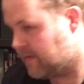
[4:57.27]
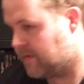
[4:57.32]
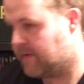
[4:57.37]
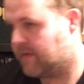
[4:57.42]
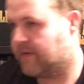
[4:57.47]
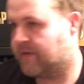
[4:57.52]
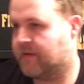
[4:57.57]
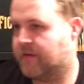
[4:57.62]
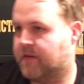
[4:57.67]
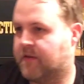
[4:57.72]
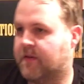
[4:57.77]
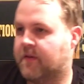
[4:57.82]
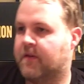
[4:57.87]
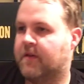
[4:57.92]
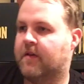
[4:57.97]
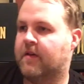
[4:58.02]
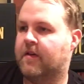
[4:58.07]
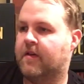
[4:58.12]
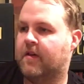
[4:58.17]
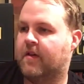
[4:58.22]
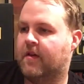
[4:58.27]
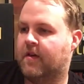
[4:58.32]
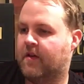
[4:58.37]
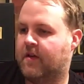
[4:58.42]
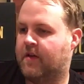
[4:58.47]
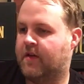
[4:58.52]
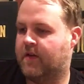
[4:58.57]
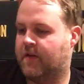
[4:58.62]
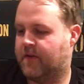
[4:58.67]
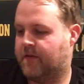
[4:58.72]

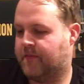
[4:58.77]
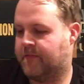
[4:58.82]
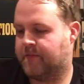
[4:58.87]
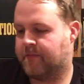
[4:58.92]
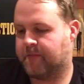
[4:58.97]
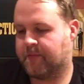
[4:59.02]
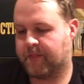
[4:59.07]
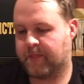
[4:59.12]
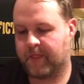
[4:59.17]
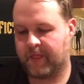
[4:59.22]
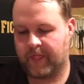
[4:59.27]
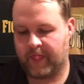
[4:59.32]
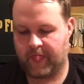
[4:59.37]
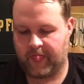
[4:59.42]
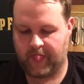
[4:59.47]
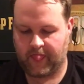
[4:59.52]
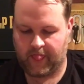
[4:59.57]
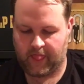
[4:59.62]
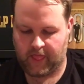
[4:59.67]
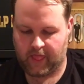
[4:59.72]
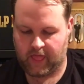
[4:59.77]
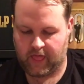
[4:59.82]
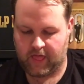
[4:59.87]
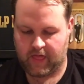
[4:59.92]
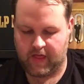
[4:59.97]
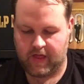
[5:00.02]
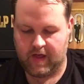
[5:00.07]
[no speech]